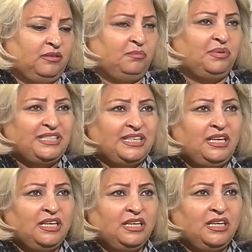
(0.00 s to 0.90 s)

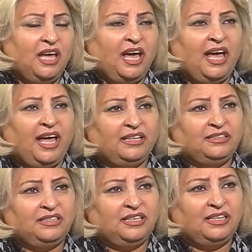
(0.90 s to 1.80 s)
busy,
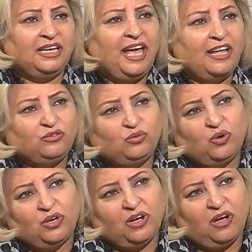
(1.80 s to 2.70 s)
and they had to
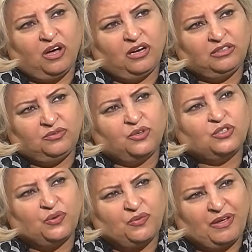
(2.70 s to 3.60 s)
work hard for
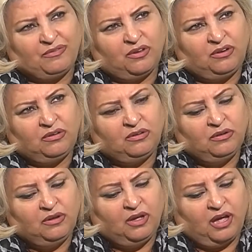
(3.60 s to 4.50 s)
survival,
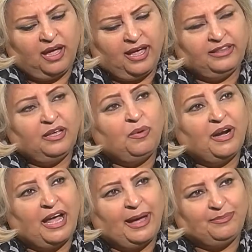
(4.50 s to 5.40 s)
and they
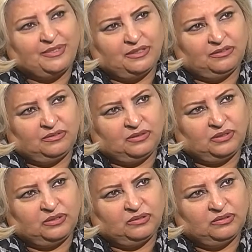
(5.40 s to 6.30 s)
were
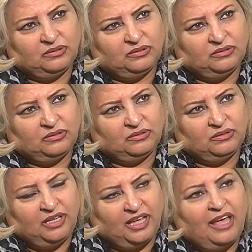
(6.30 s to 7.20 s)
absent.
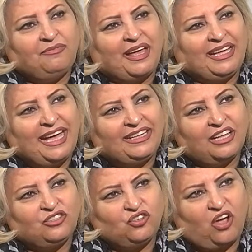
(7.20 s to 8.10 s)
If I get
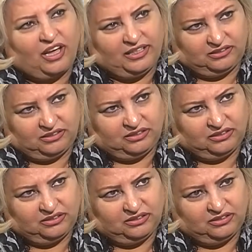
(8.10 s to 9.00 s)
a child,
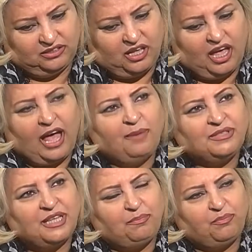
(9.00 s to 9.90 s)
I'm
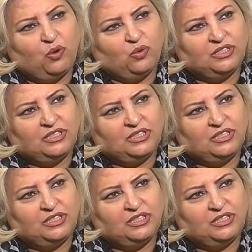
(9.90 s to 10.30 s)
supposed